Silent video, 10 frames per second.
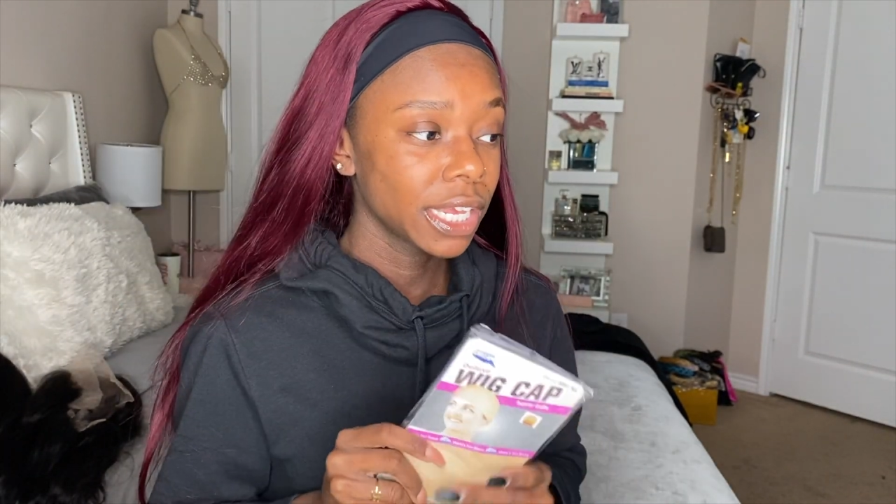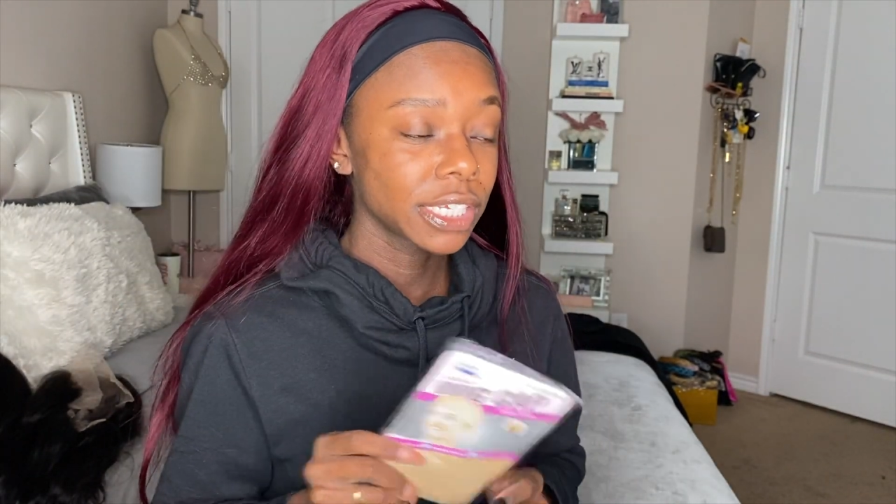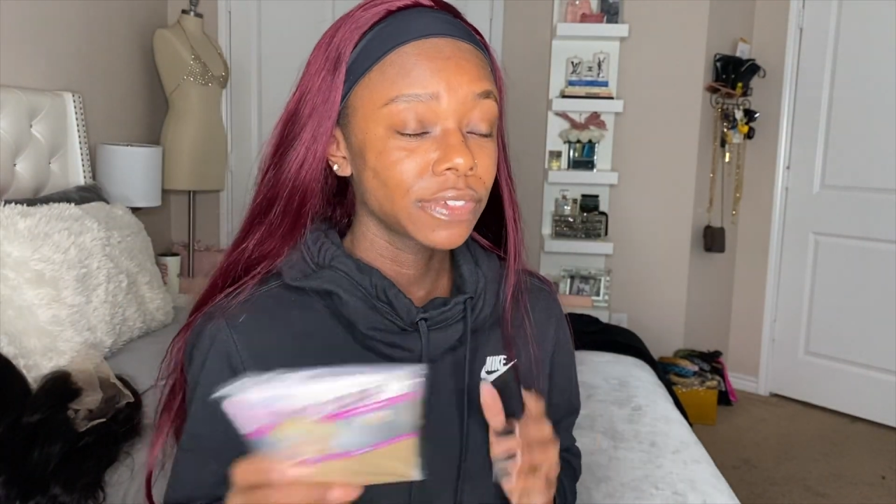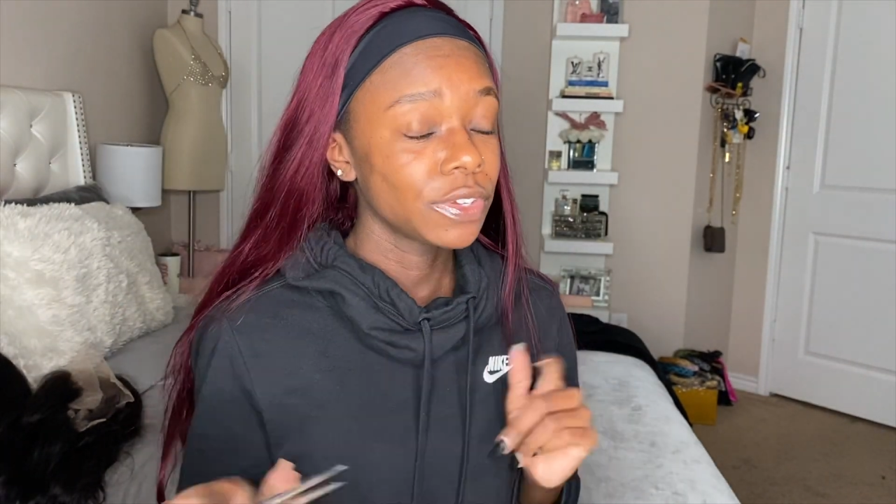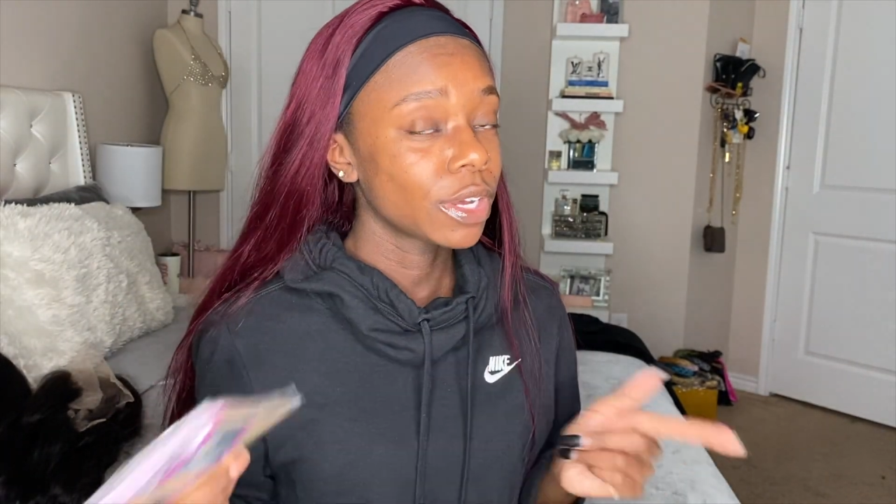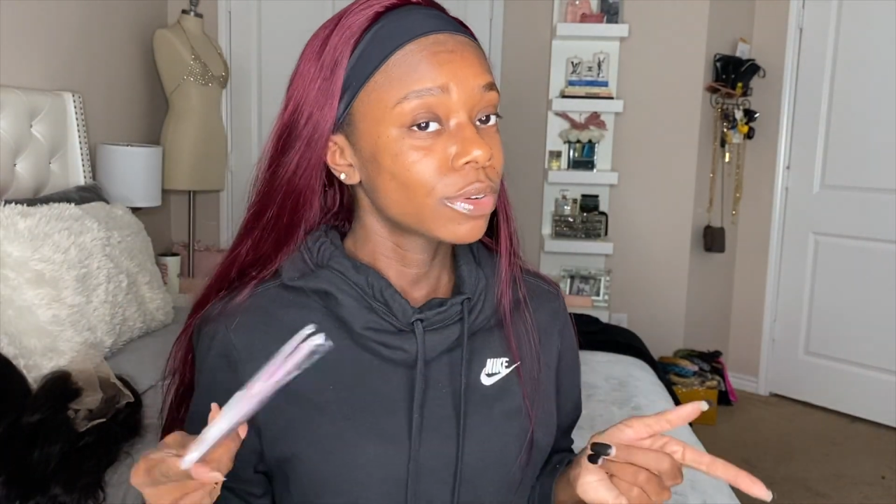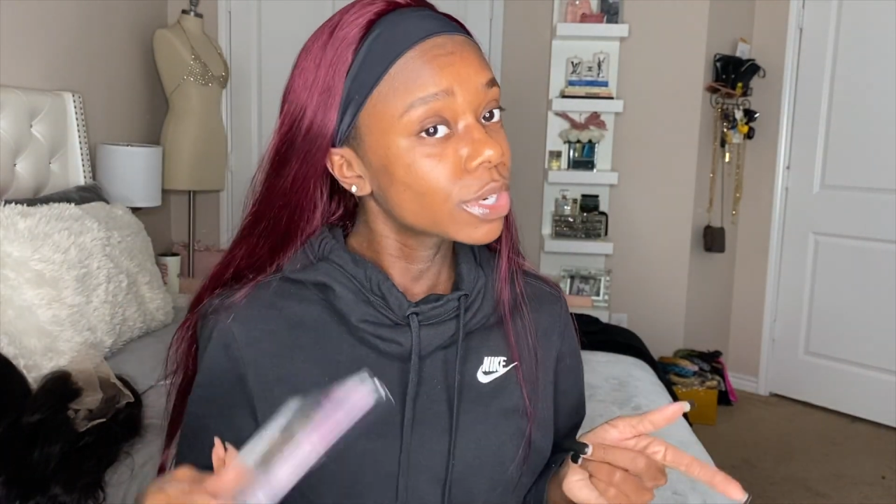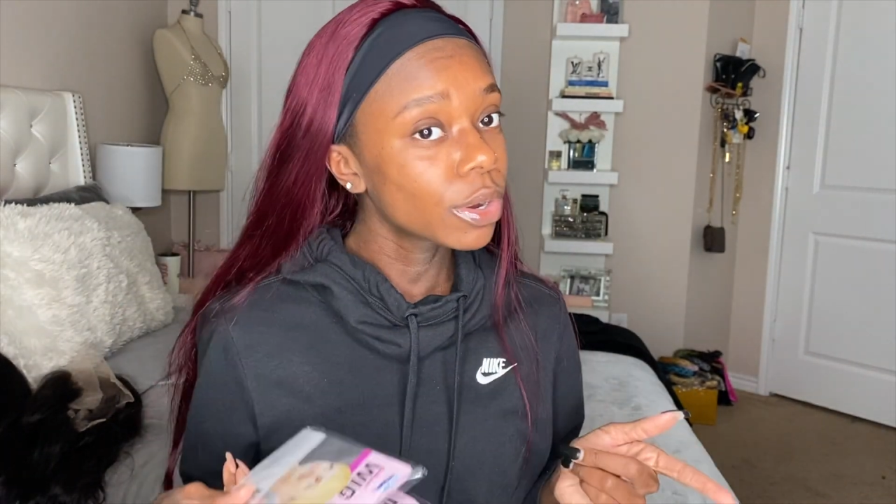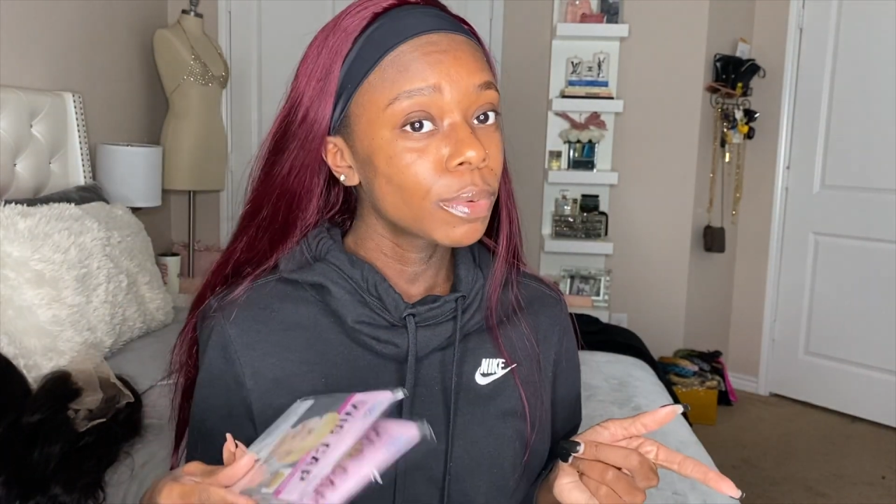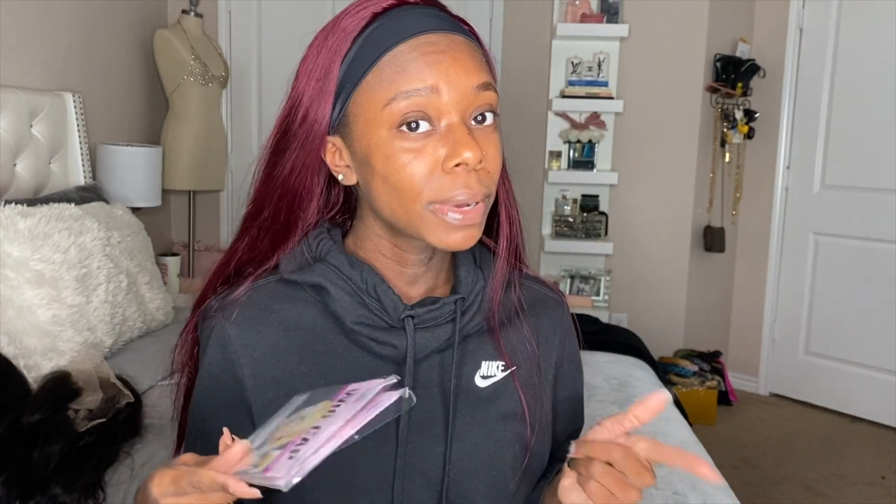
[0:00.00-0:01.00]
because if you don't
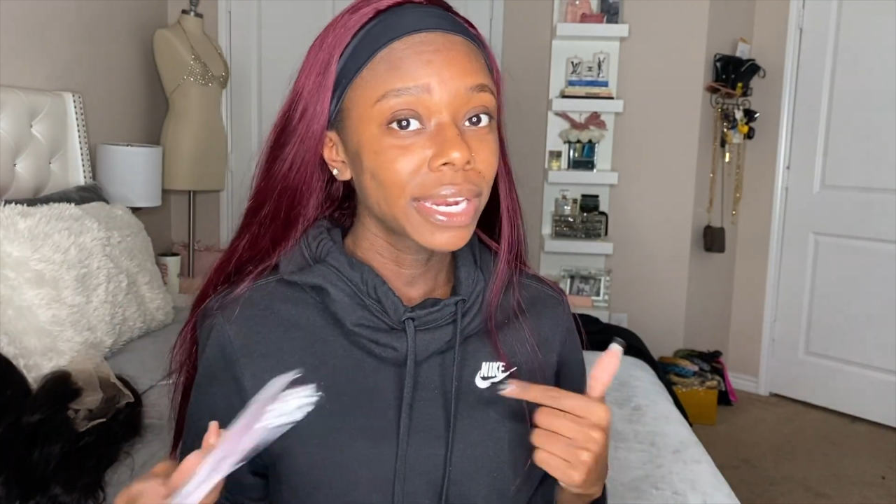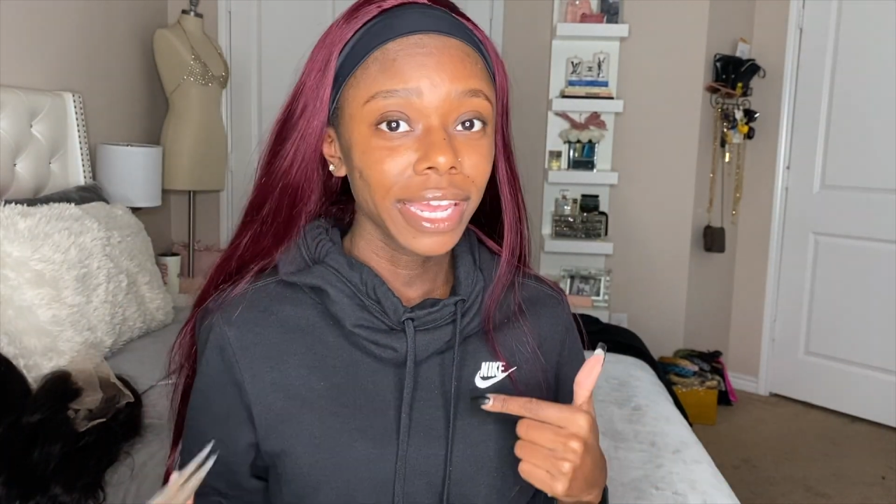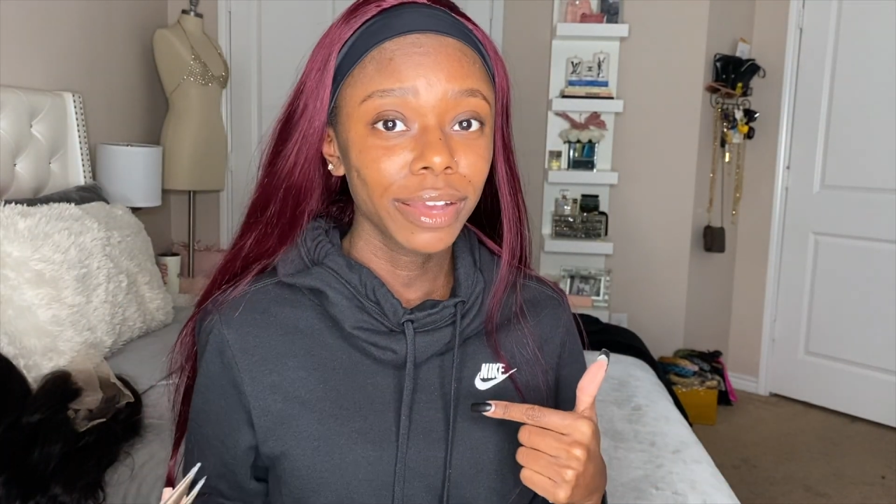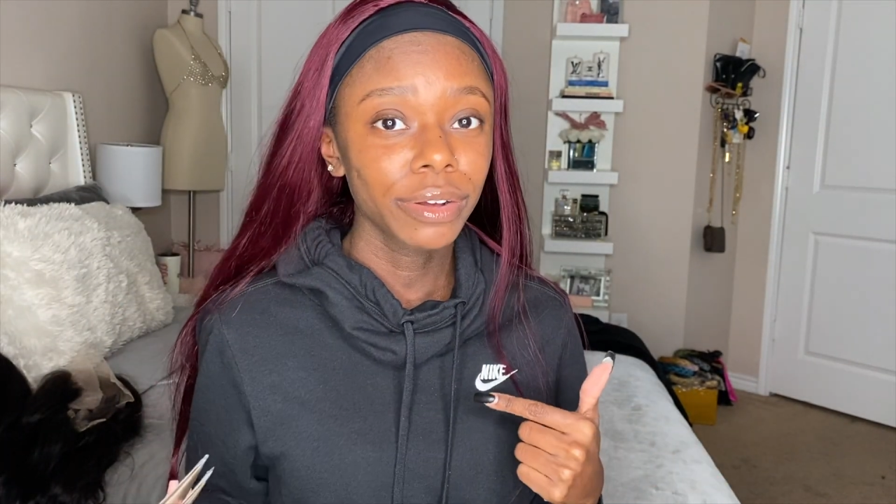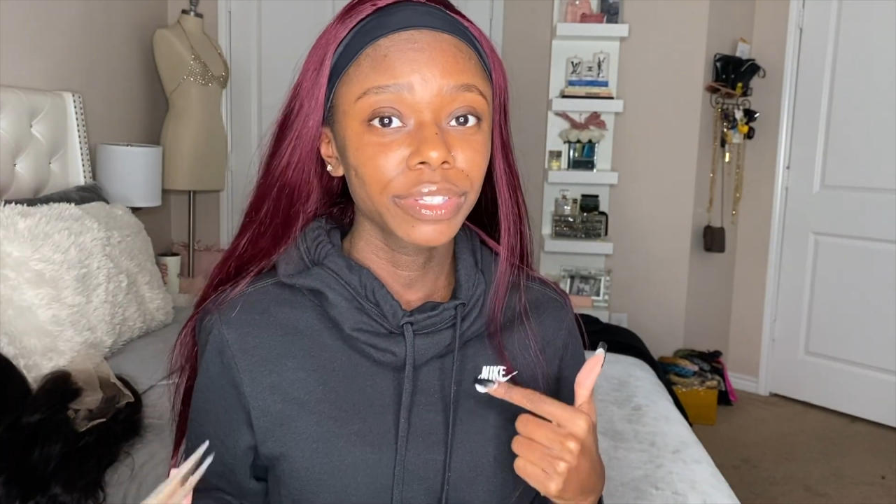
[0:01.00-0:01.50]
know by now,